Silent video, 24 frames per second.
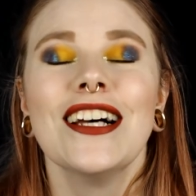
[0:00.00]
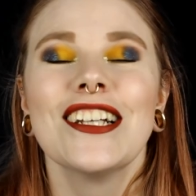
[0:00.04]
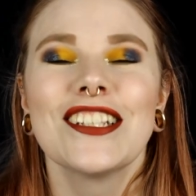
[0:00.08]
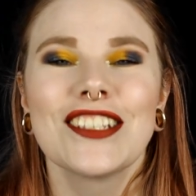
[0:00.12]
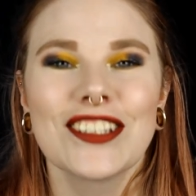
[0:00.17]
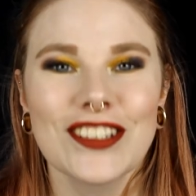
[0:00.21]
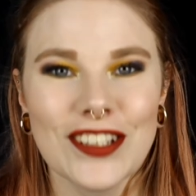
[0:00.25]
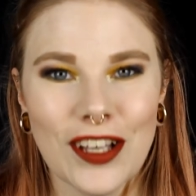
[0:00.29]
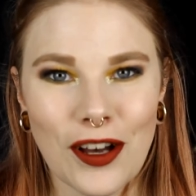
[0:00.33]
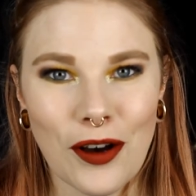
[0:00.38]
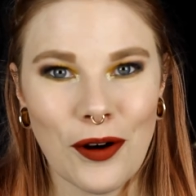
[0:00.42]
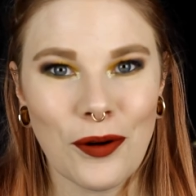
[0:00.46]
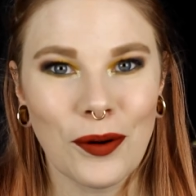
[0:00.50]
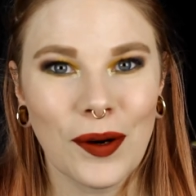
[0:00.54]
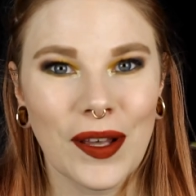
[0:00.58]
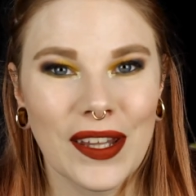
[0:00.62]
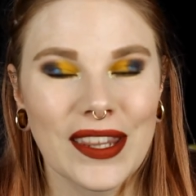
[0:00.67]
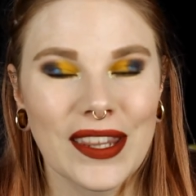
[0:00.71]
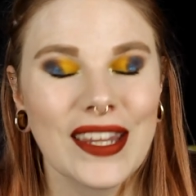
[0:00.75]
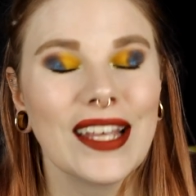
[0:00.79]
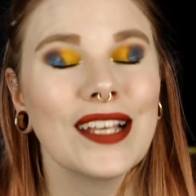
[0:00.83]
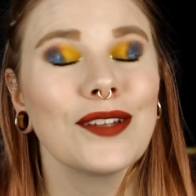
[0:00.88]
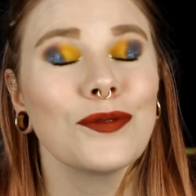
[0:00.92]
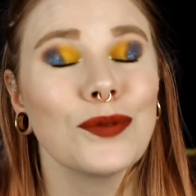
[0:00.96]
So,
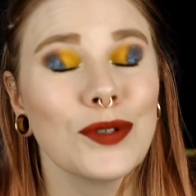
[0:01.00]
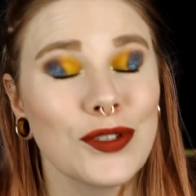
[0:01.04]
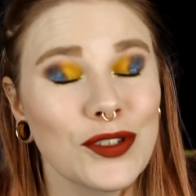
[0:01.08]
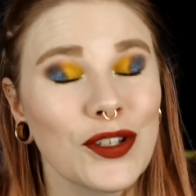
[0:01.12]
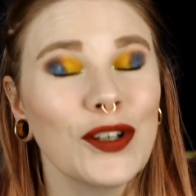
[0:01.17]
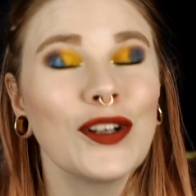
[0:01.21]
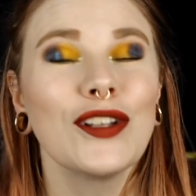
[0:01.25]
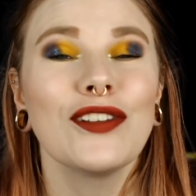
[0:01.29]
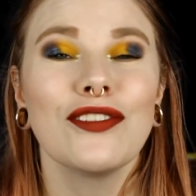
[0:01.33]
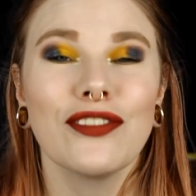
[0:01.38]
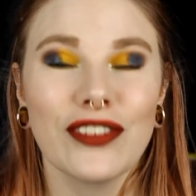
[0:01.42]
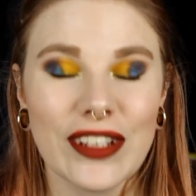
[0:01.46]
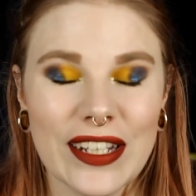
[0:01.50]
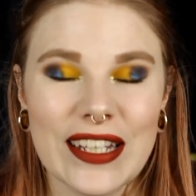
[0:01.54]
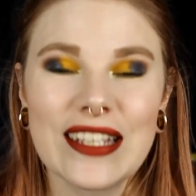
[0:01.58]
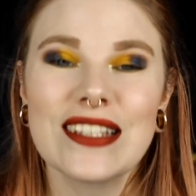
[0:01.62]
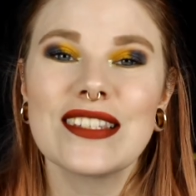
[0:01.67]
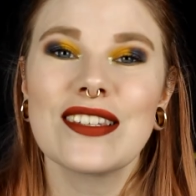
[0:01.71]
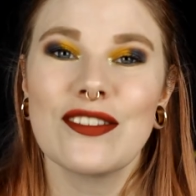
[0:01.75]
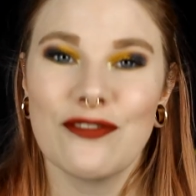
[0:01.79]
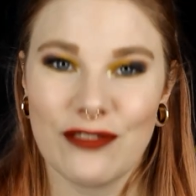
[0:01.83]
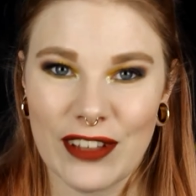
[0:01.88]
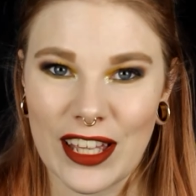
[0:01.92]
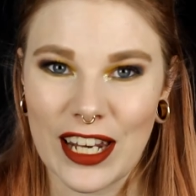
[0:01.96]
that was all for
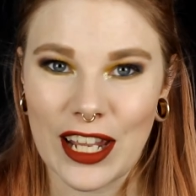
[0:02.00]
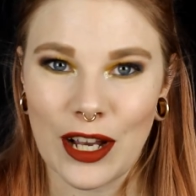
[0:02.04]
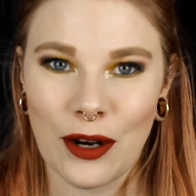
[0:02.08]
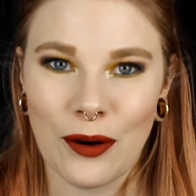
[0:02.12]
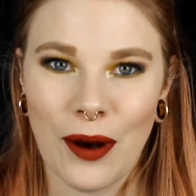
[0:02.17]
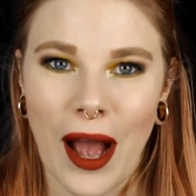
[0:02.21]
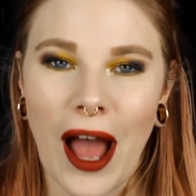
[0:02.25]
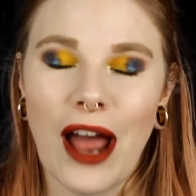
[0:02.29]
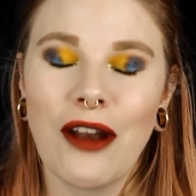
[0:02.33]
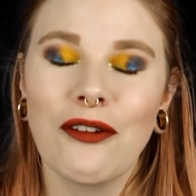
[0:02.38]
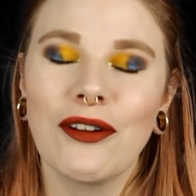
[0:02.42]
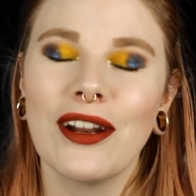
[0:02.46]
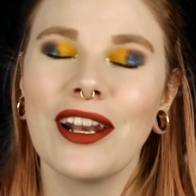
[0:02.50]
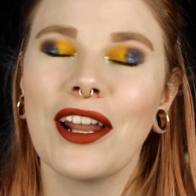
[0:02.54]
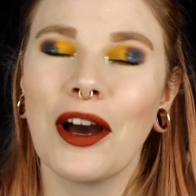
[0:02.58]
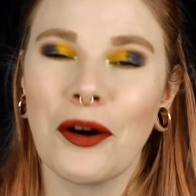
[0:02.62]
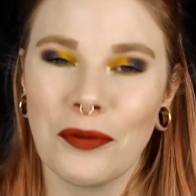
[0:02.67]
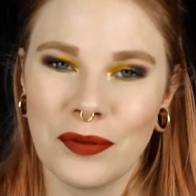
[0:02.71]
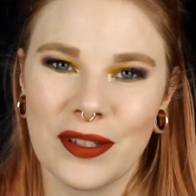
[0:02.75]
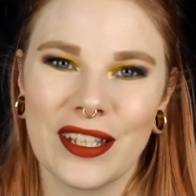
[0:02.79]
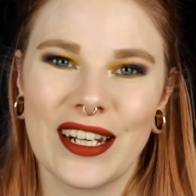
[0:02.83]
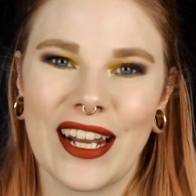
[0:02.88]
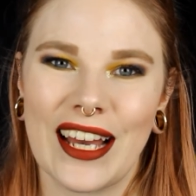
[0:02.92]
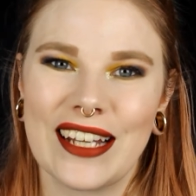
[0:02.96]
this video. I really
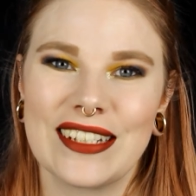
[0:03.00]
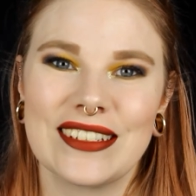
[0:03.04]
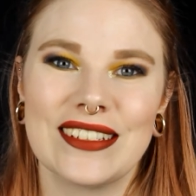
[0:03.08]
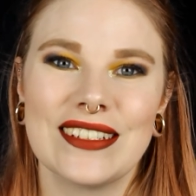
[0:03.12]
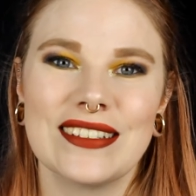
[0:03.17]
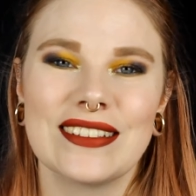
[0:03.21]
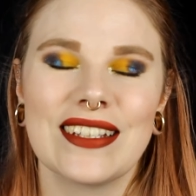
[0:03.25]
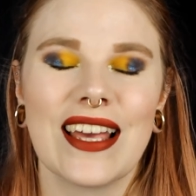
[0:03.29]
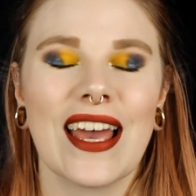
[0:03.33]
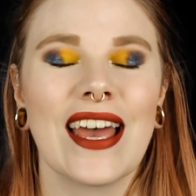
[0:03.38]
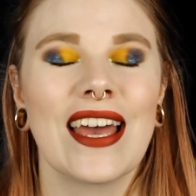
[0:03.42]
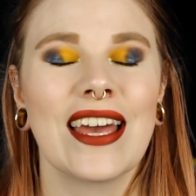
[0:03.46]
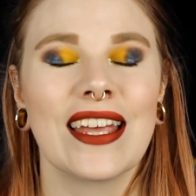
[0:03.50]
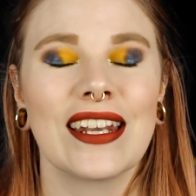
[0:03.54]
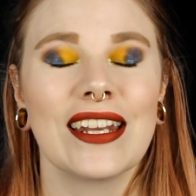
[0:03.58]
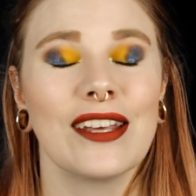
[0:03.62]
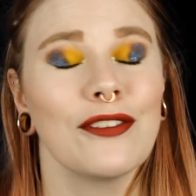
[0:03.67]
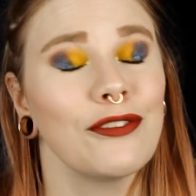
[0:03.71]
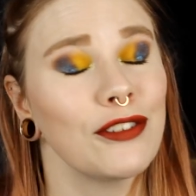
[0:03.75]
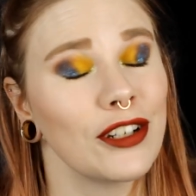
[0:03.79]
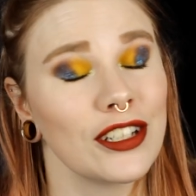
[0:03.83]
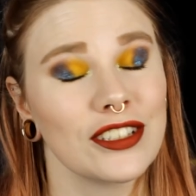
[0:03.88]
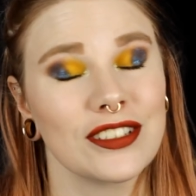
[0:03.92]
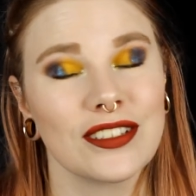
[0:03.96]
hope you liked it. And
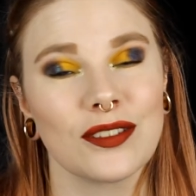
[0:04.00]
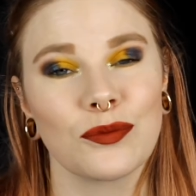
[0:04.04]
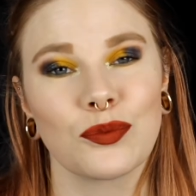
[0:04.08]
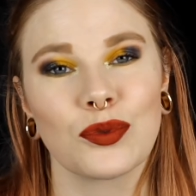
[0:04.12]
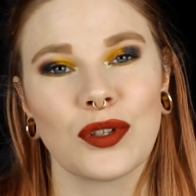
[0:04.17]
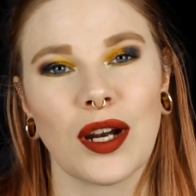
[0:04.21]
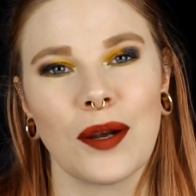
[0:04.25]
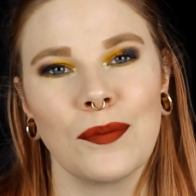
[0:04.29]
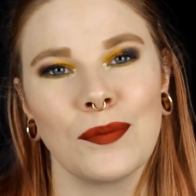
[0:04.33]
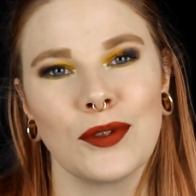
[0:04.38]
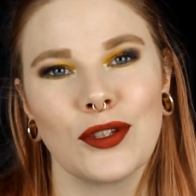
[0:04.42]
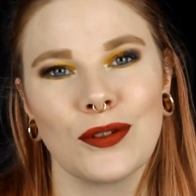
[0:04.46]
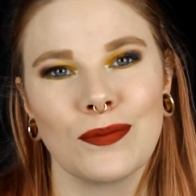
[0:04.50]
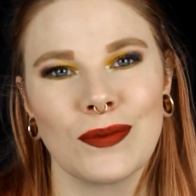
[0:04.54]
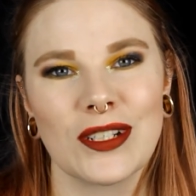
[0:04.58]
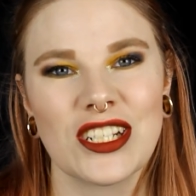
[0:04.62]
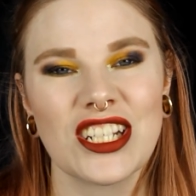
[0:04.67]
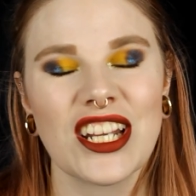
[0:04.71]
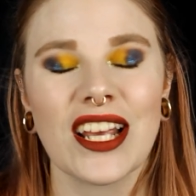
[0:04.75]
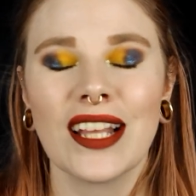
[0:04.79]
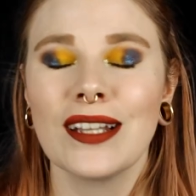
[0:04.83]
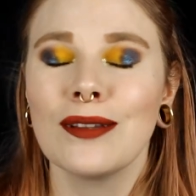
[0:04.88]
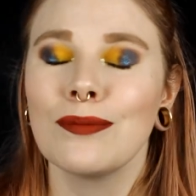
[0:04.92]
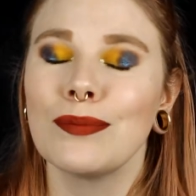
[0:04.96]
if you're not subscribed to my
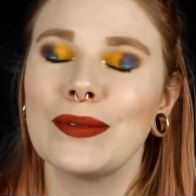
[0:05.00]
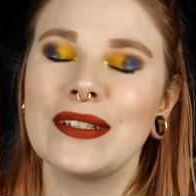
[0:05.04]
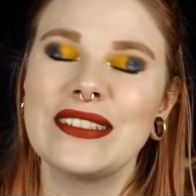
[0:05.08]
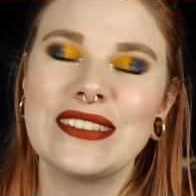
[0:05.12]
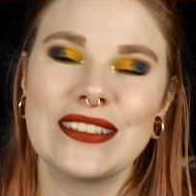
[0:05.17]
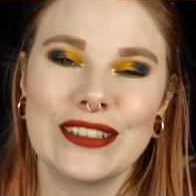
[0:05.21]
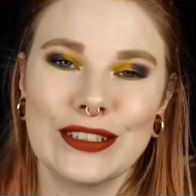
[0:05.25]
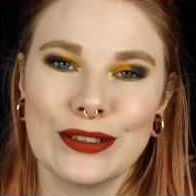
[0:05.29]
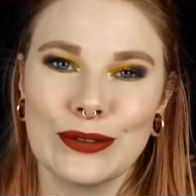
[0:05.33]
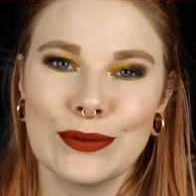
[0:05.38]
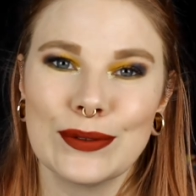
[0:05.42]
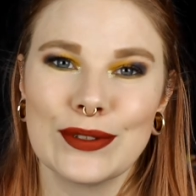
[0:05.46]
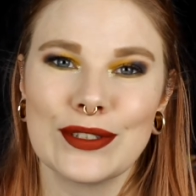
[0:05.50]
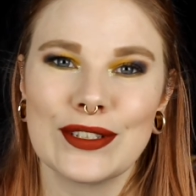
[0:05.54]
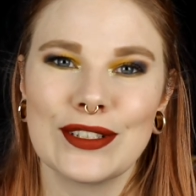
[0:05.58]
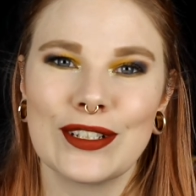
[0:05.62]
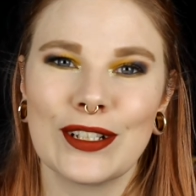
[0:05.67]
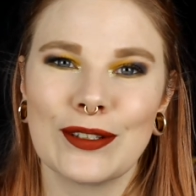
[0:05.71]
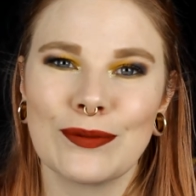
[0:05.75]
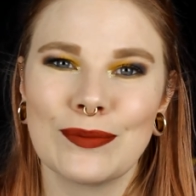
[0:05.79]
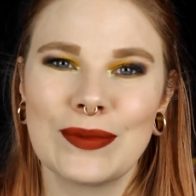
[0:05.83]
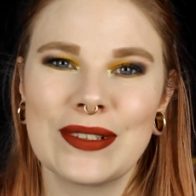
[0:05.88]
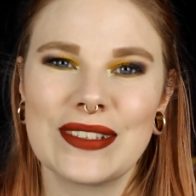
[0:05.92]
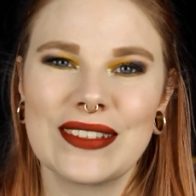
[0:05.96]
channel, please do so you
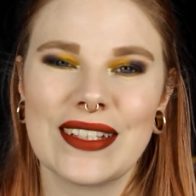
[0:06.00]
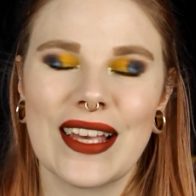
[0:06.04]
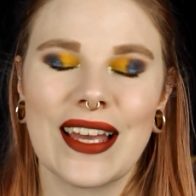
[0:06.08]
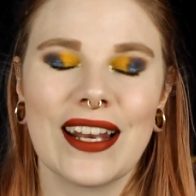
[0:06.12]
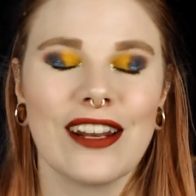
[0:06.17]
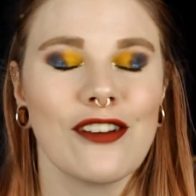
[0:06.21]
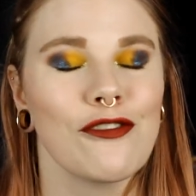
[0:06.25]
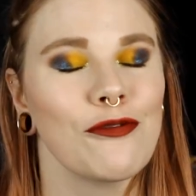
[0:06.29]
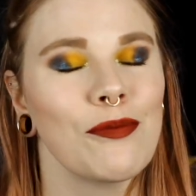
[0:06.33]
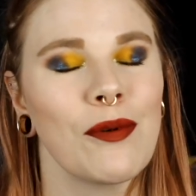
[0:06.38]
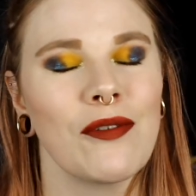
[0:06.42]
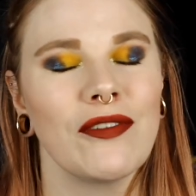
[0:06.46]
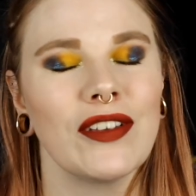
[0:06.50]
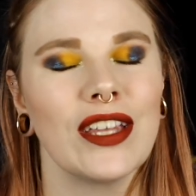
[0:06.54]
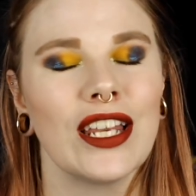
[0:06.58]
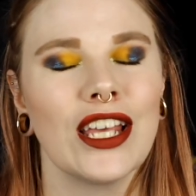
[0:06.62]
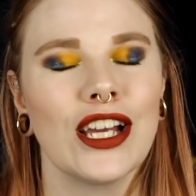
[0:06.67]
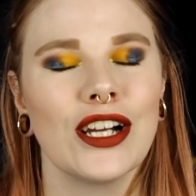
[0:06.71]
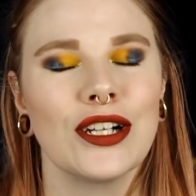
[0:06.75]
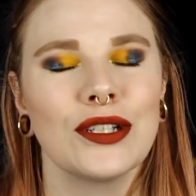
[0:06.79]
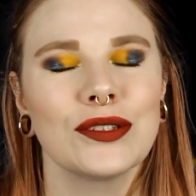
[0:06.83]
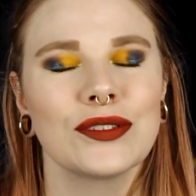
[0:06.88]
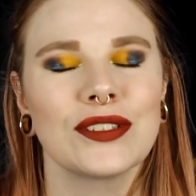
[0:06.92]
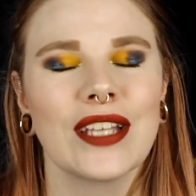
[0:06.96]
don't miss any of my
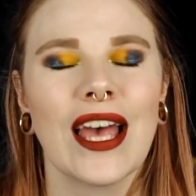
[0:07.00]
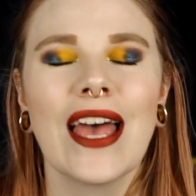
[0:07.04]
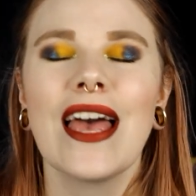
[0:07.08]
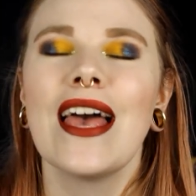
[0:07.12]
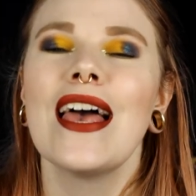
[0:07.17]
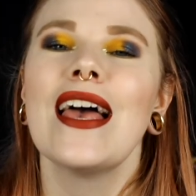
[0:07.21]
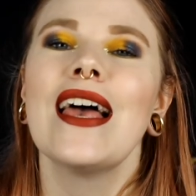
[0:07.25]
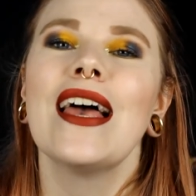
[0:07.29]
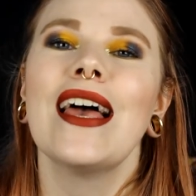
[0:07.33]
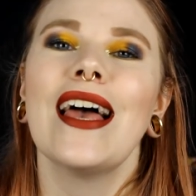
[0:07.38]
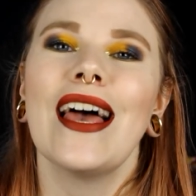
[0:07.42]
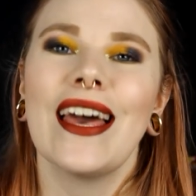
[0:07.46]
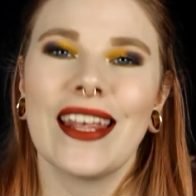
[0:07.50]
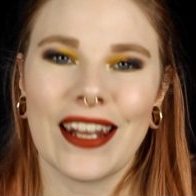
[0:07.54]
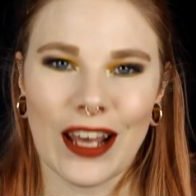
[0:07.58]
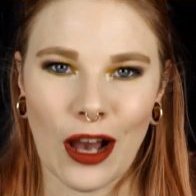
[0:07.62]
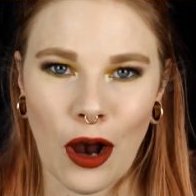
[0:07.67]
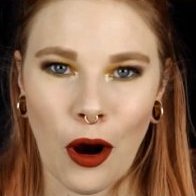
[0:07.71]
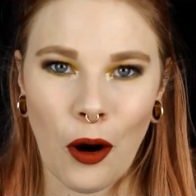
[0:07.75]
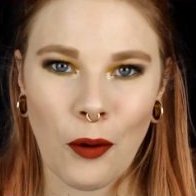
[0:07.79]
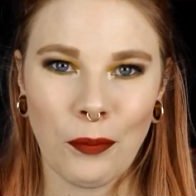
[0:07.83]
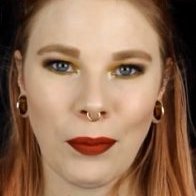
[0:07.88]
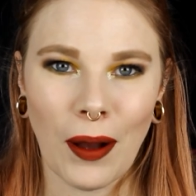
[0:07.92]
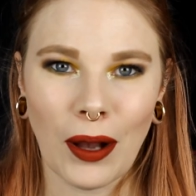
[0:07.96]
videos. And I
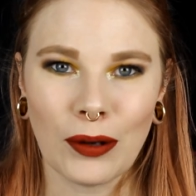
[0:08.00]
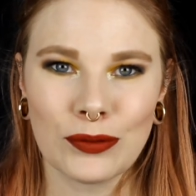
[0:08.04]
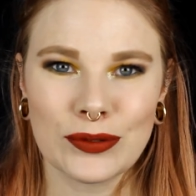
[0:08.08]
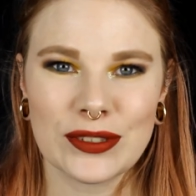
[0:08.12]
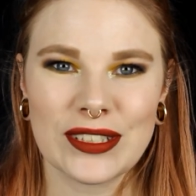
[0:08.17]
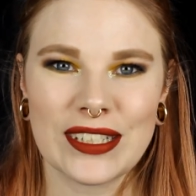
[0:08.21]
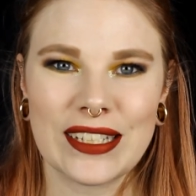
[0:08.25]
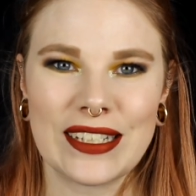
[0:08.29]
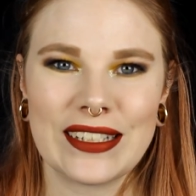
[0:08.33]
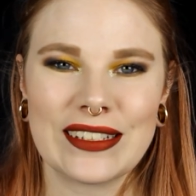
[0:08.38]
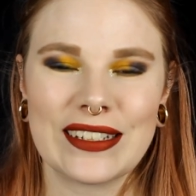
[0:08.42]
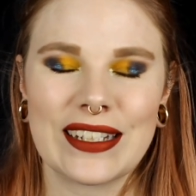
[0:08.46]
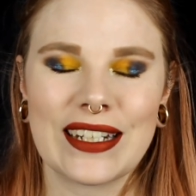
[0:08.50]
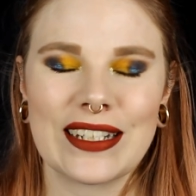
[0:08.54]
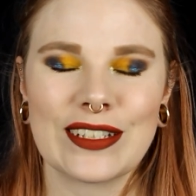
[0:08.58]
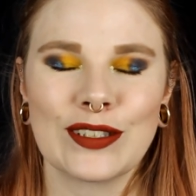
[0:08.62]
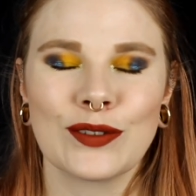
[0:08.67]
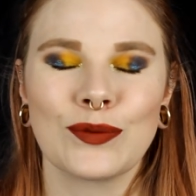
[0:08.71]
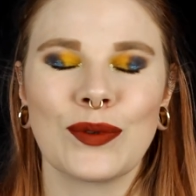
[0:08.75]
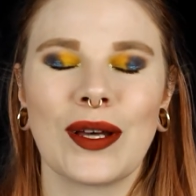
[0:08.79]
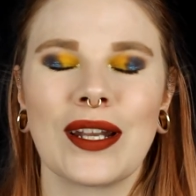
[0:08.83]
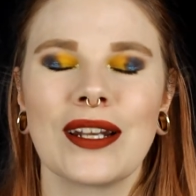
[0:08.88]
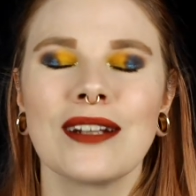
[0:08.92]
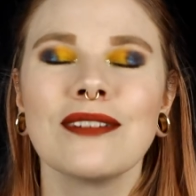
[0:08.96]
hope I will see you in the
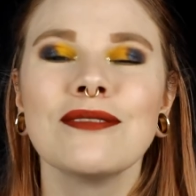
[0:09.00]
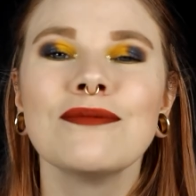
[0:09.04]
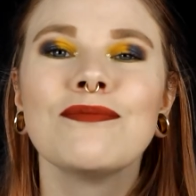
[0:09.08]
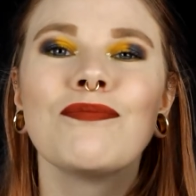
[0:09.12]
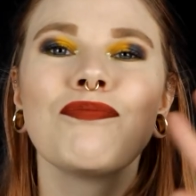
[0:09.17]
next one.